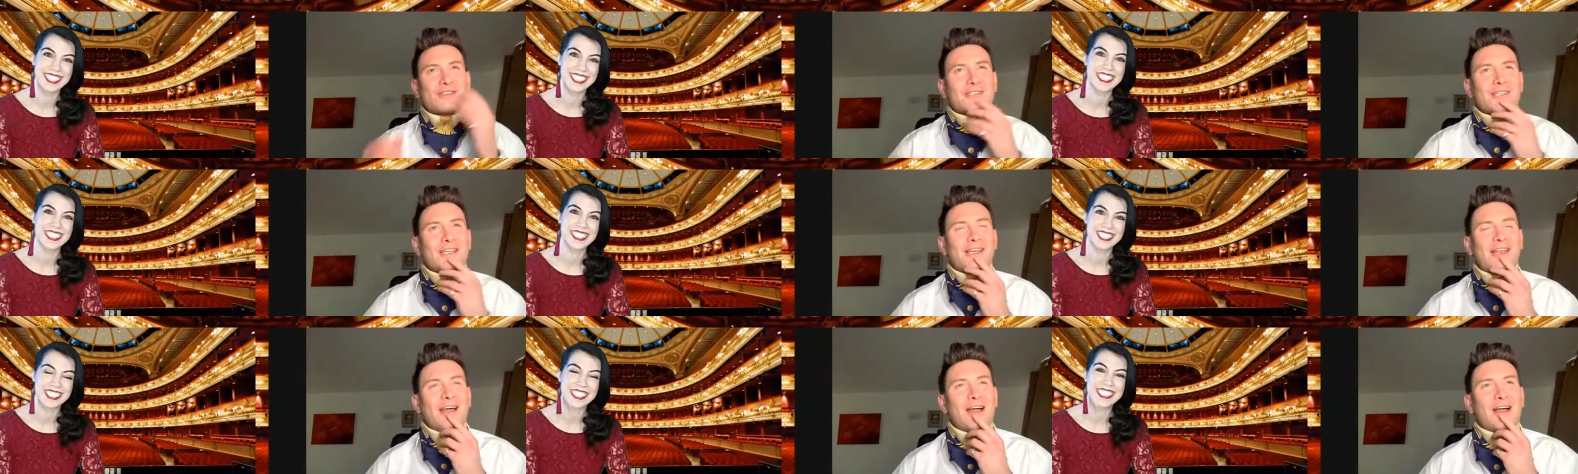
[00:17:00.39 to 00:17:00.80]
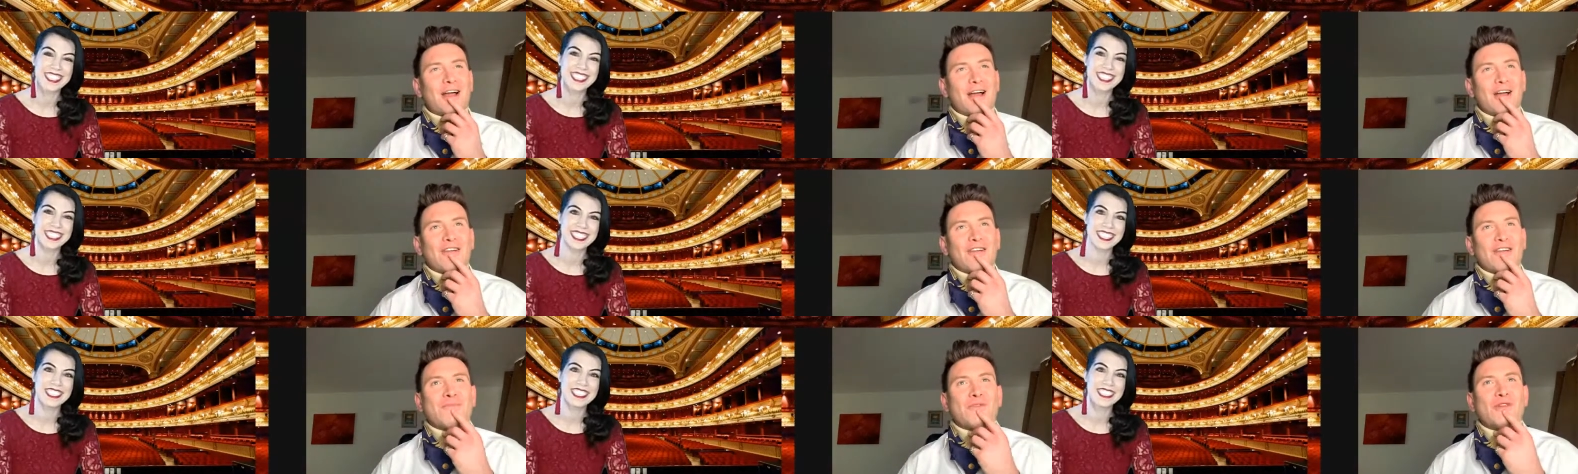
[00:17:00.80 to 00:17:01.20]
Speaker 1: used to
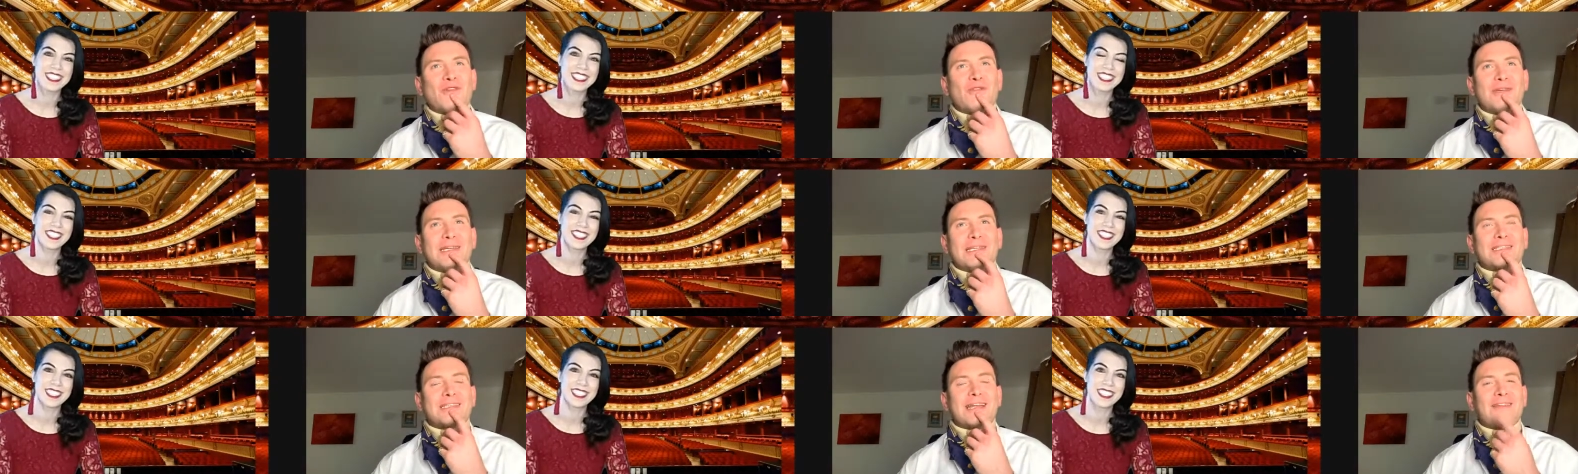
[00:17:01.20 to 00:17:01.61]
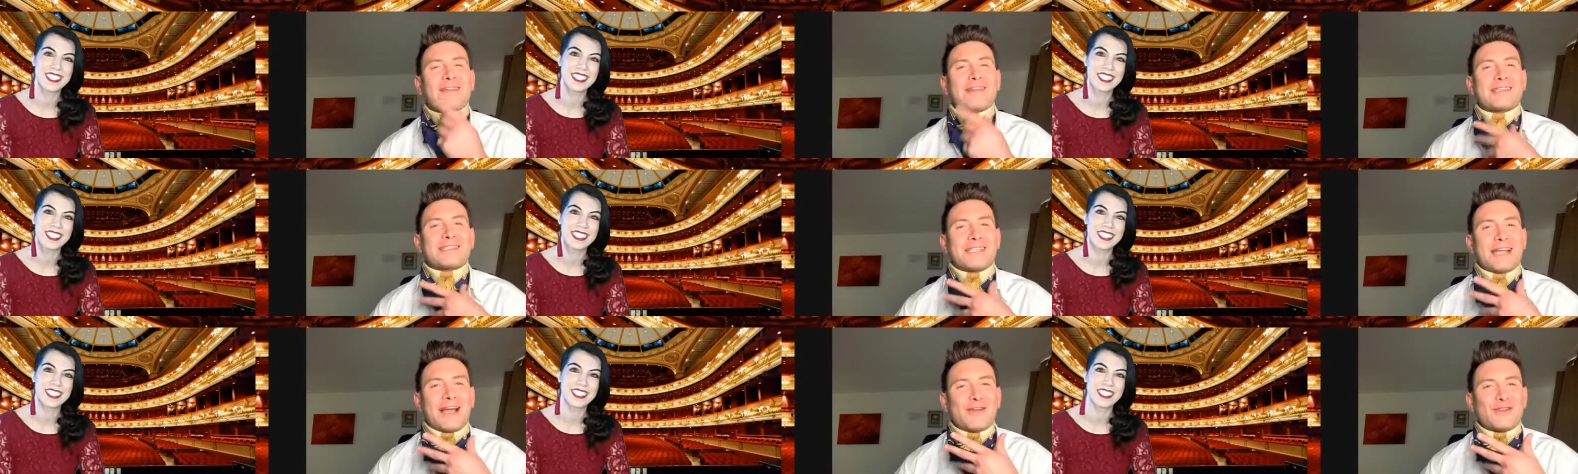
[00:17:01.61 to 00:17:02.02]
love movies like The
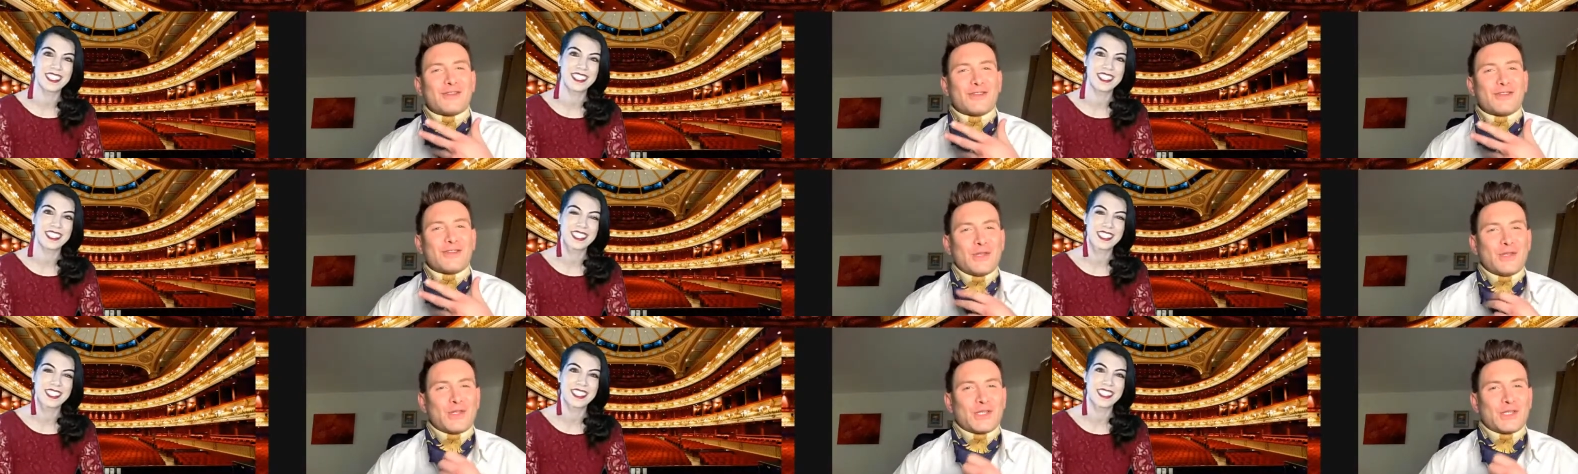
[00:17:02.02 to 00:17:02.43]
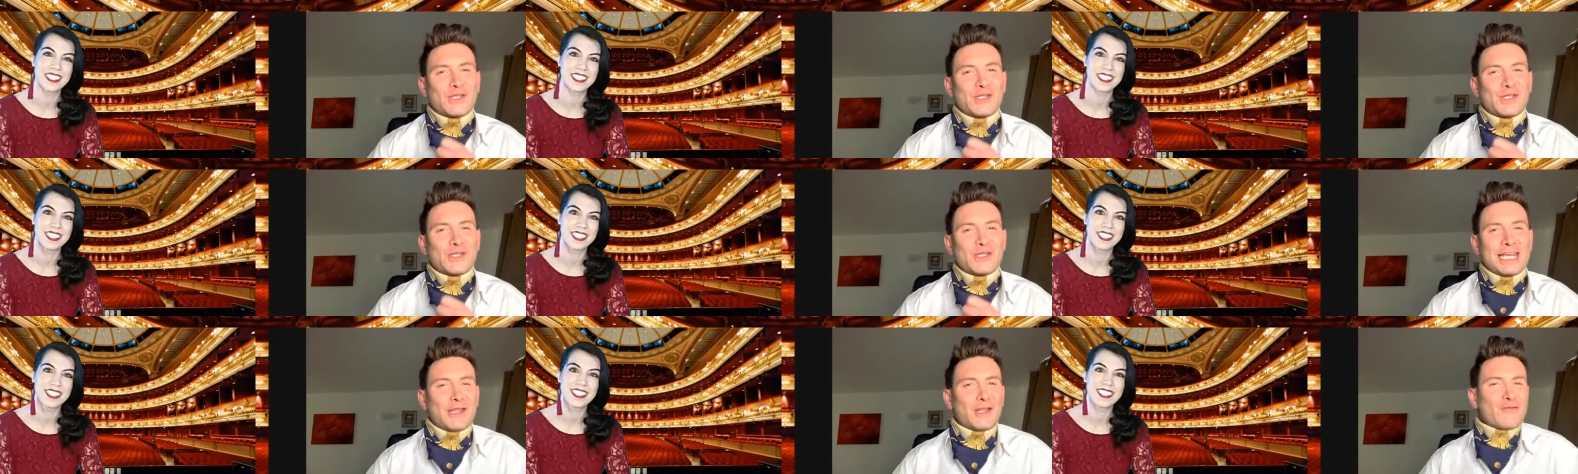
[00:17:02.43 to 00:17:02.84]
Sound of
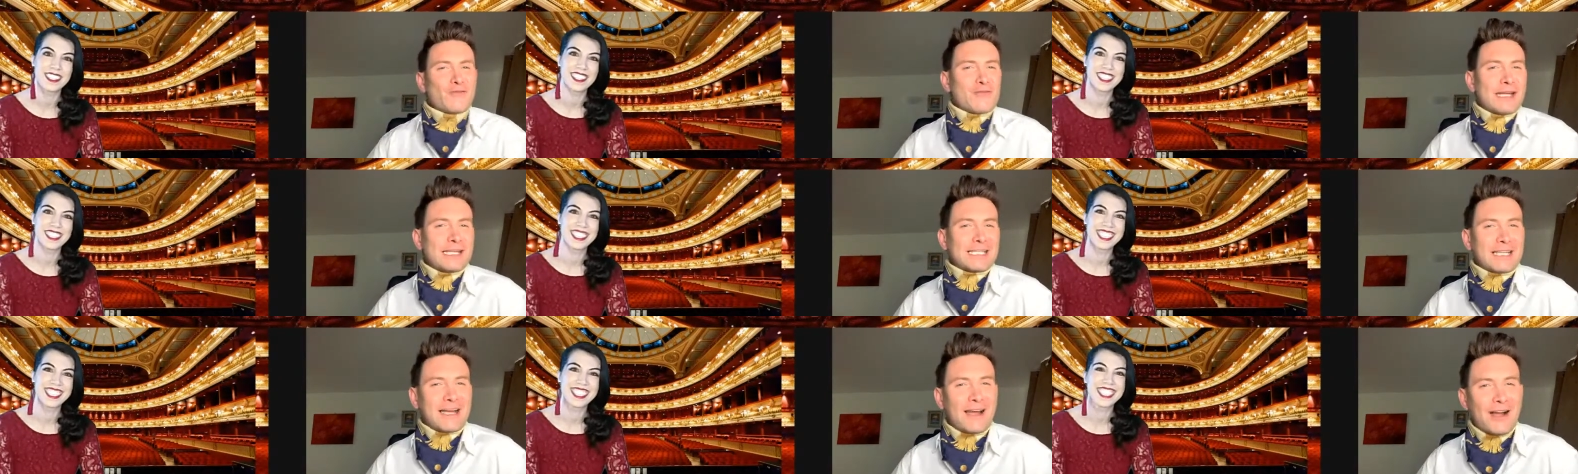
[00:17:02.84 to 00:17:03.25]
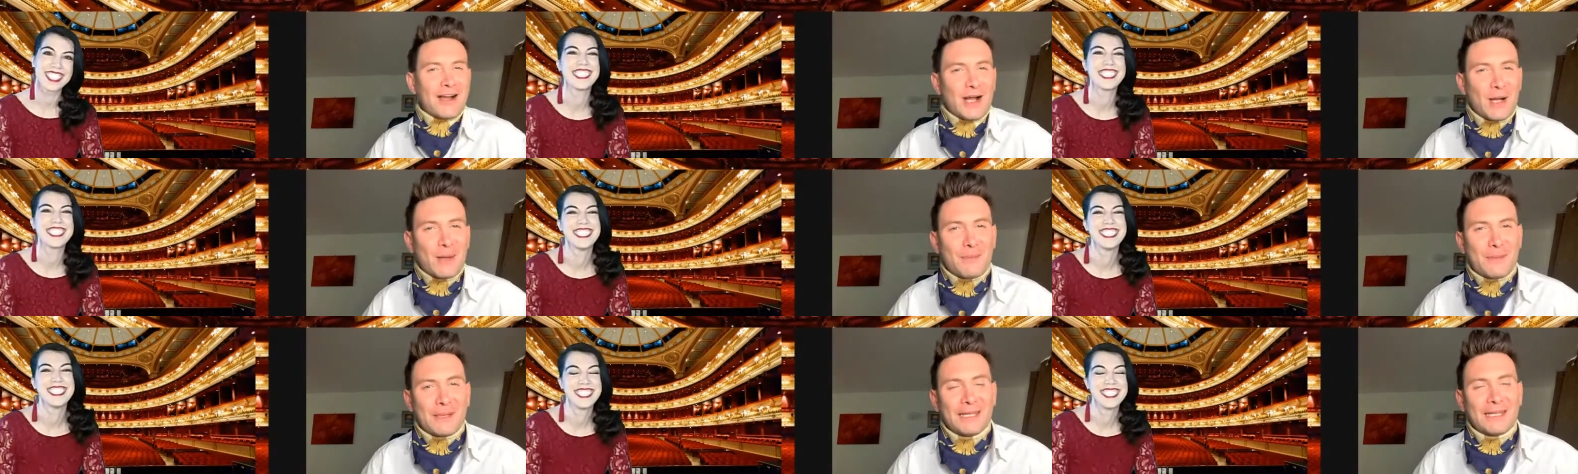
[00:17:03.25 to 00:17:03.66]
Music and the red
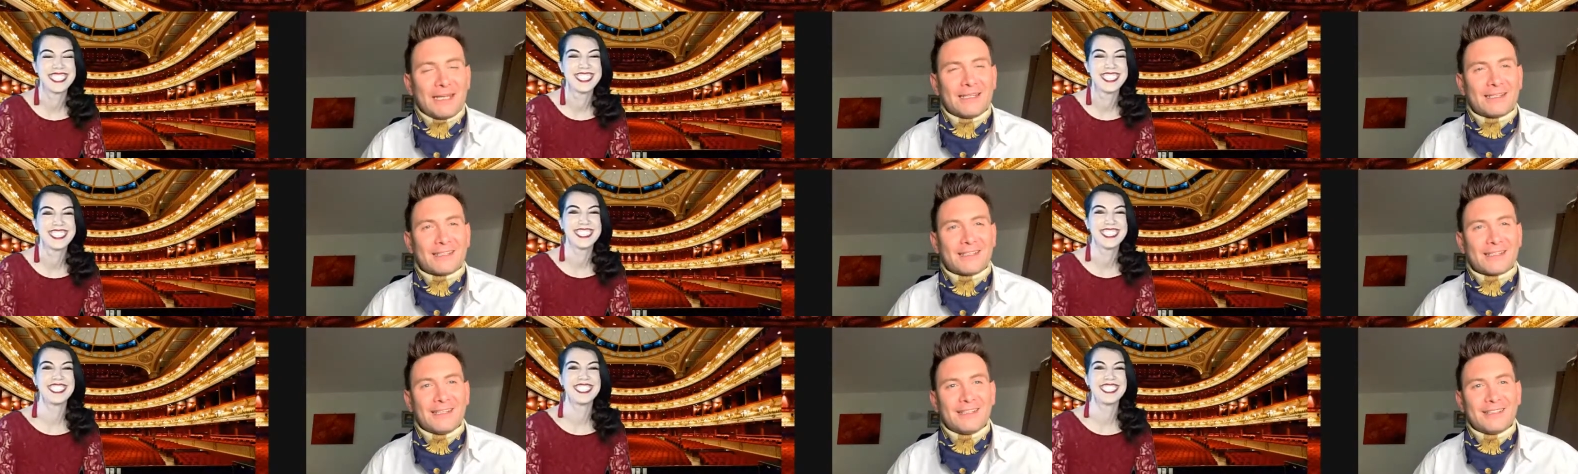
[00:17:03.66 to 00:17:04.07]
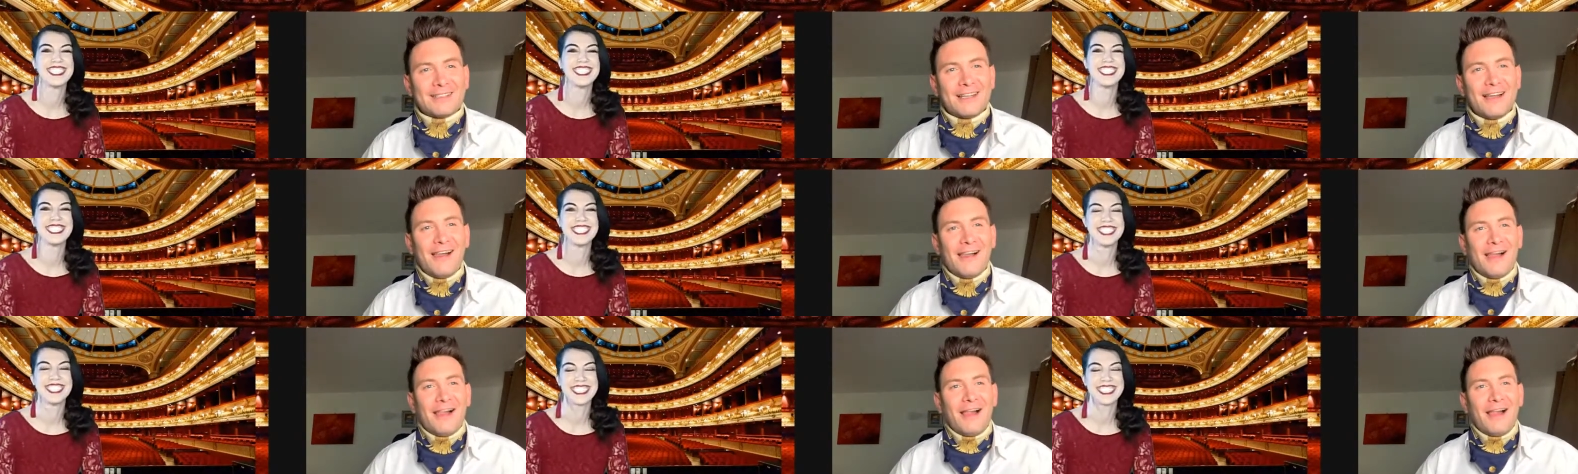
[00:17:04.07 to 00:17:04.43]
carpets and